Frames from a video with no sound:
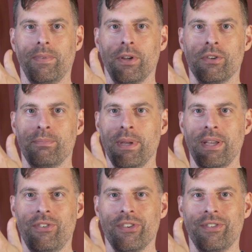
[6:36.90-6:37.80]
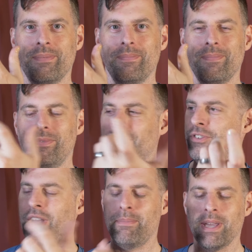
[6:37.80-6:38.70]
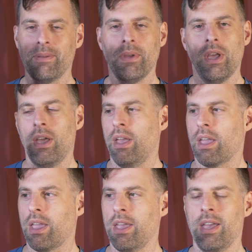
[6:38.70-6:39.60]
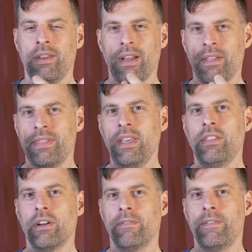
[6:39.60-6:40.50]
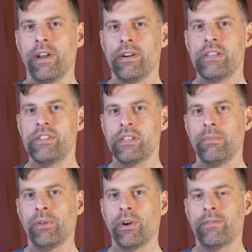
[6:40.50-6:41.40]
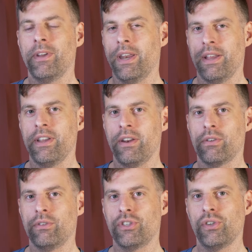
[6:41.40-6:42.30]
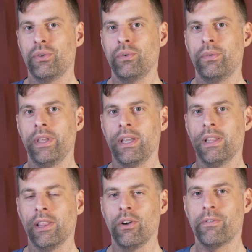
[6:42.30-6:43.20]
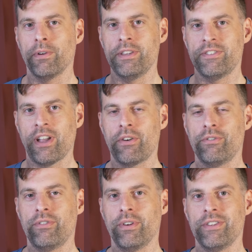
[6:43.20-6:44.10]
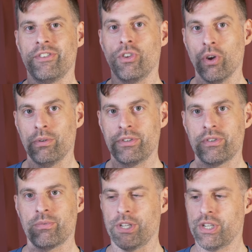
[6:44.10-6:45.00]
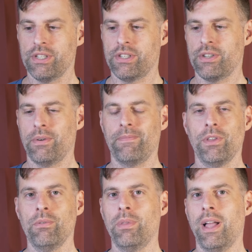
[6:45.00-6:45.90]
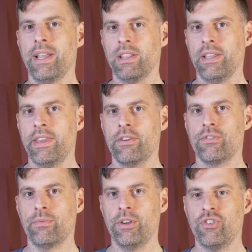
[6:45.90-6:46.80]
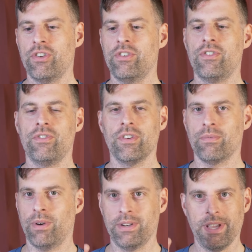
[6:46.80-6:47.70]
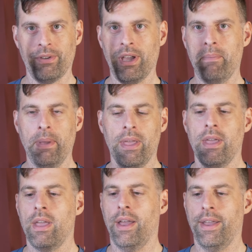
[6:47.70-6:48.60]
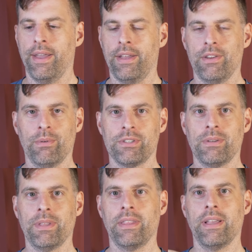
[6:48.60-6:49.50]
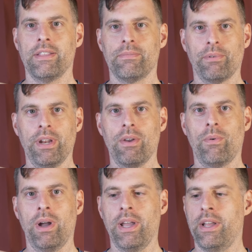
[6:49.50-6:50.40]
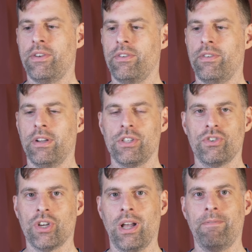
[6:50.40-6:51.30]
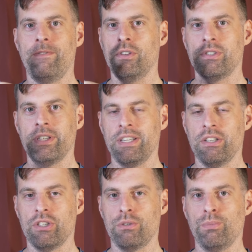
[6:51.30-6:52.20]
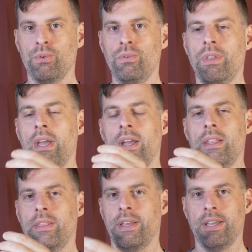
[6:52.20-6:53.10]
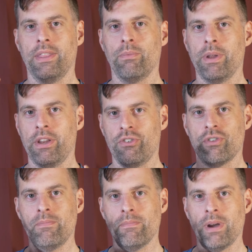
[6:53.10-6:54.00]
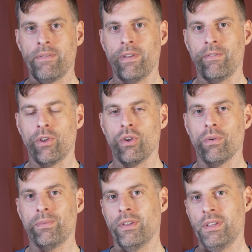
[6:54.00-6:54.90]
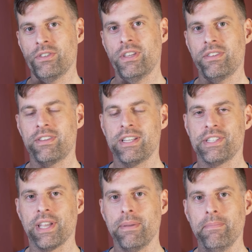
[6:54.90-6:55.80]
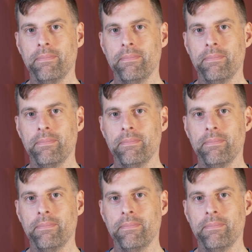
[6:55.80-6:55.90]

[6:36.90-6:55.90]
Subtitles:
Here's me just jabbing it. And I think they're very similar, if not identical, to the Low-Free Shadow Series Ghost switches. So if you like linear switches, you just want down-up, and you want something that's pretty quiet, does the job, feels nice and smooth, then the wind engine might be for you. So let's get to testing it.